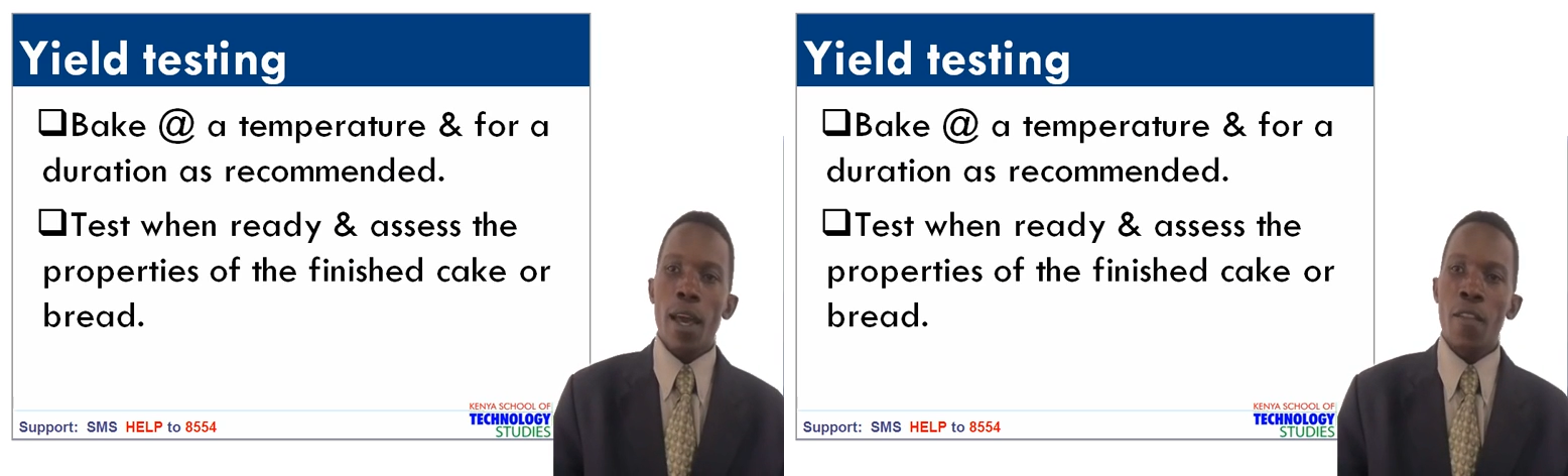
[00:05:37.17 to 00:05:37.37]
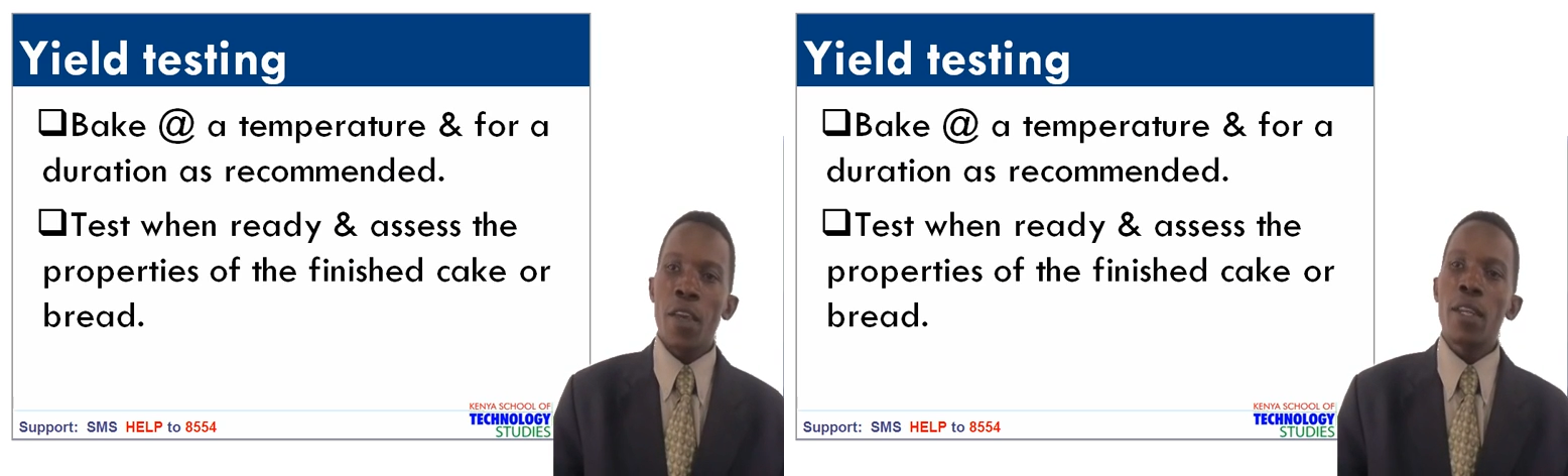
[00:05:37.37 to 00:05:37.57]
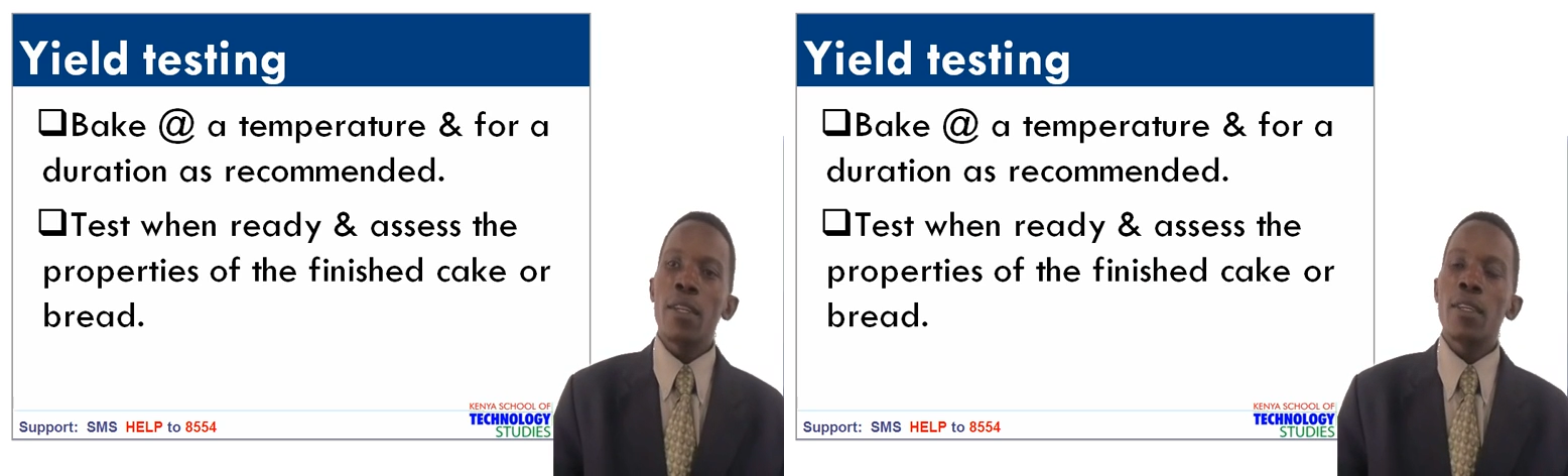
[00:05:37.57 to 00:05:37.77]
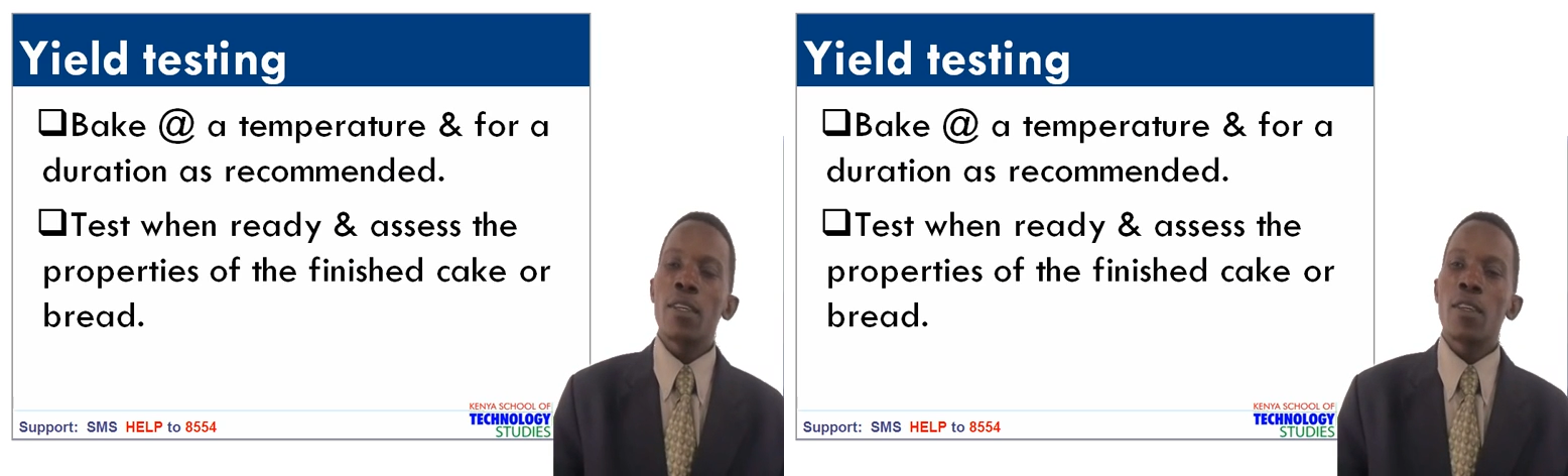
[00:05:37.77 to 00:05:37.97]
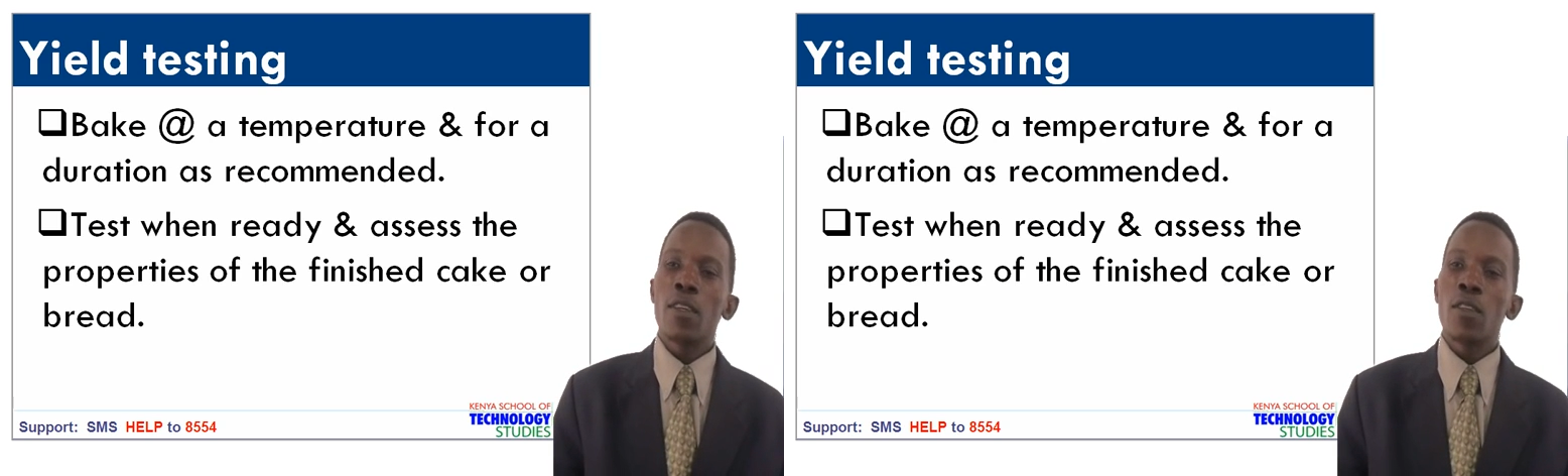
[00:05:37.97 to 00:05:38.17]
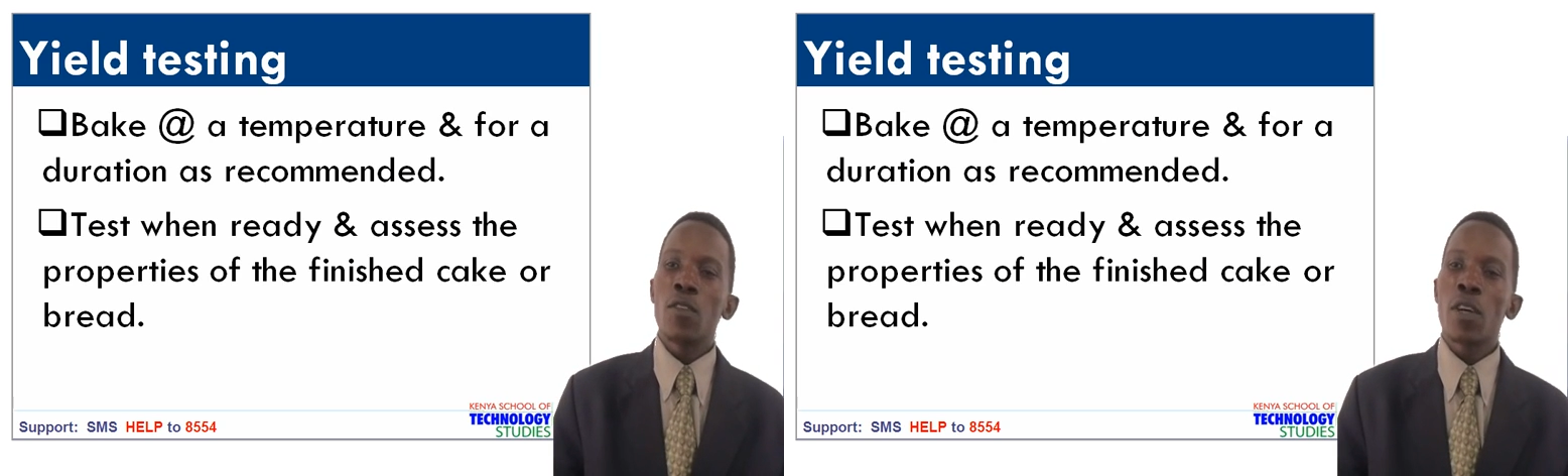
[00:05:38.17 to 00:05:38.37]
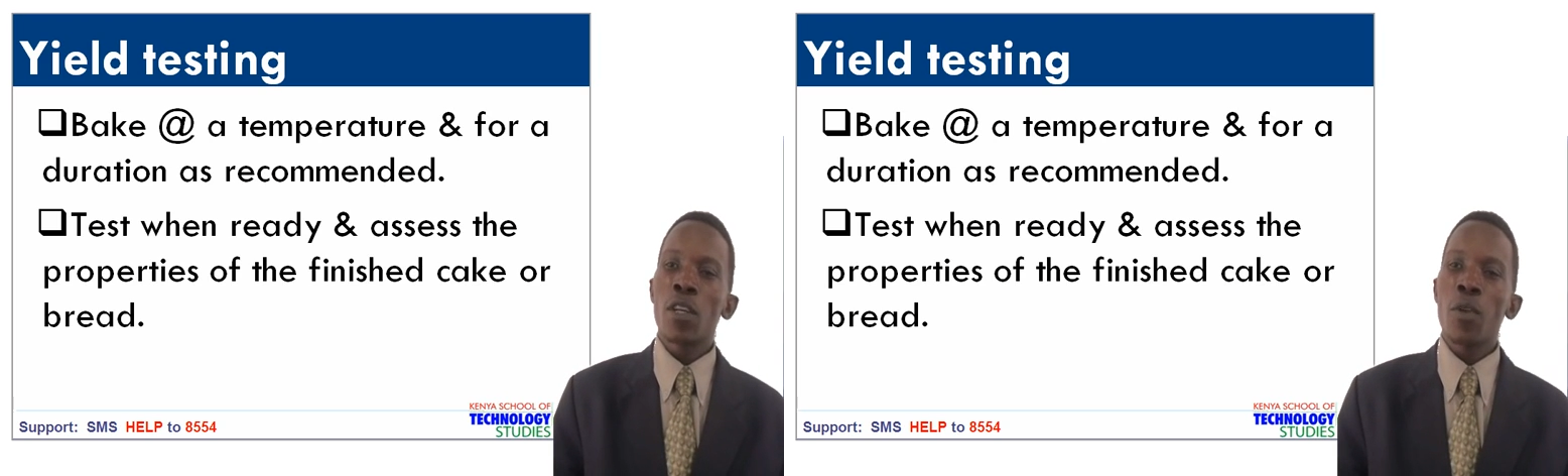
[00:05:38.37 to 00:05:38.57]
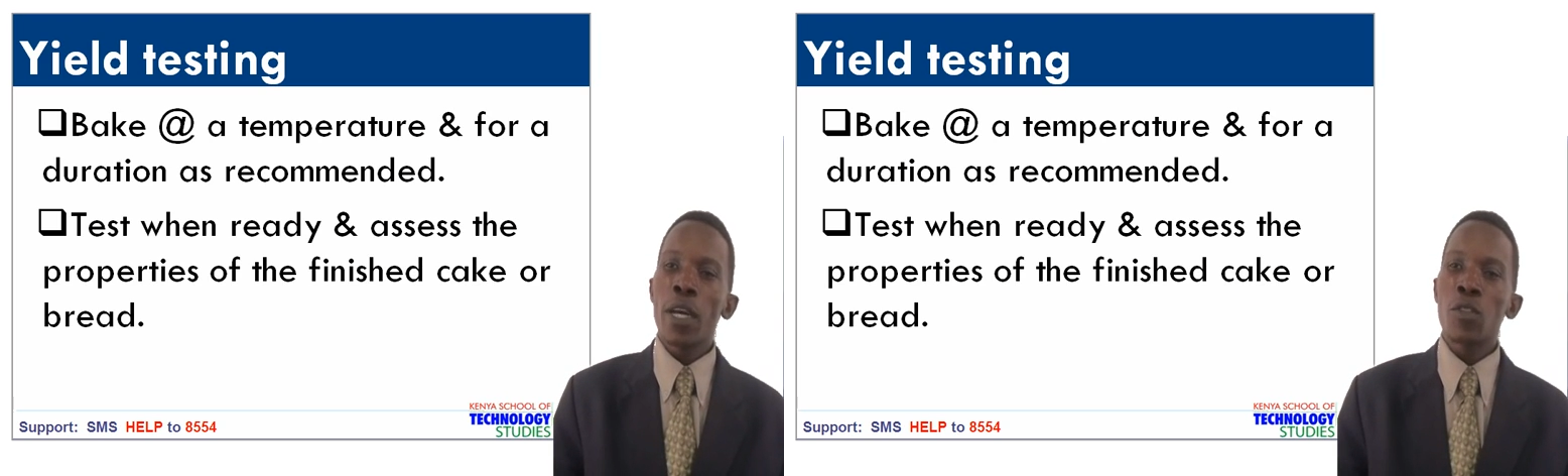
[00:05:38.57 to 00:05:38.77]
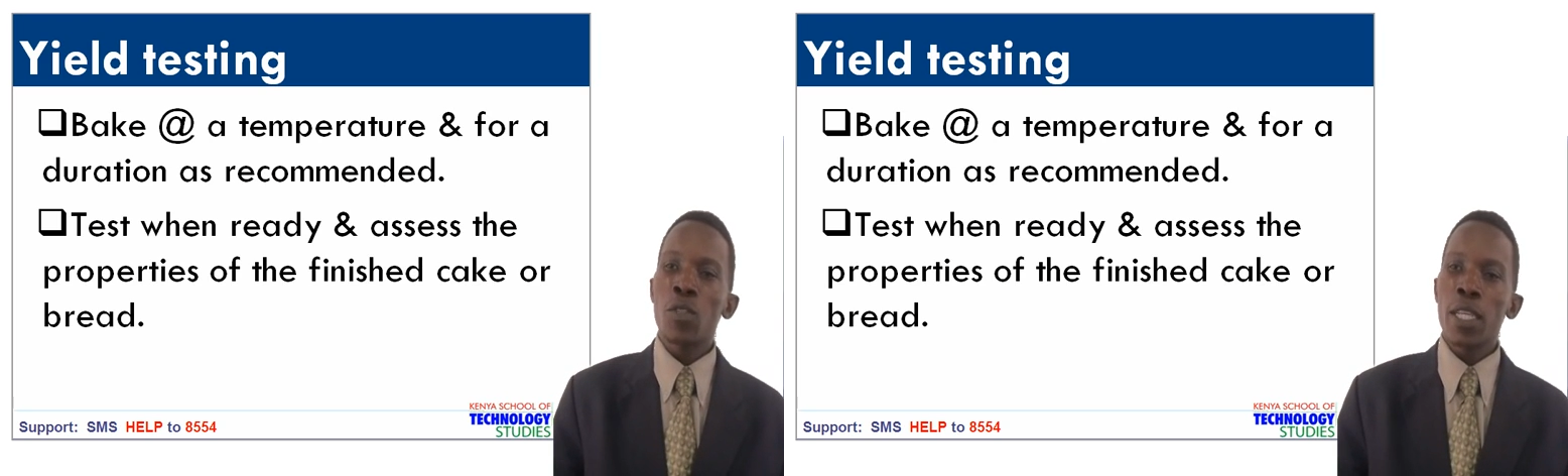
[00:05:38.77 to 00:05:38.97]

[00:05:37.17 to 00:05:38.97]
And then you are required to